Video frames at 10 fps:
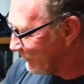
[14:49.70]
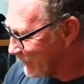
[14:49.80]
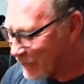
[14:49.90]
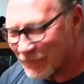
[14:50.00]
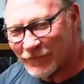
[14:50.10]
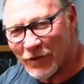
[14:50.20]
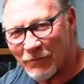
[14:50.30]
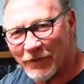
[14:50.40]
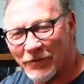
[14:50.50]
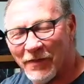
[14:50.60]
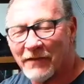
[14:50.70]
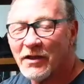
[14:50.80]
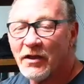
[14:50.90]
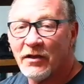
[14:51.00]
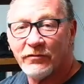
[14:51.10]
Just so want to do that.
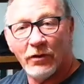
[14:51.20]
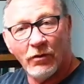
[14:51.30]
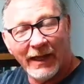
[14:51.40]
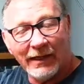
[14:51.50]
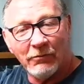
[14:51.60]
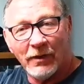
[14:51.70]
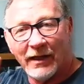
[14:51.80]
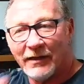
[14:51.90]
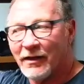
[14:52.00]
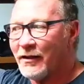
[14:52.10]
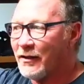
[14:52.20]
So anyway,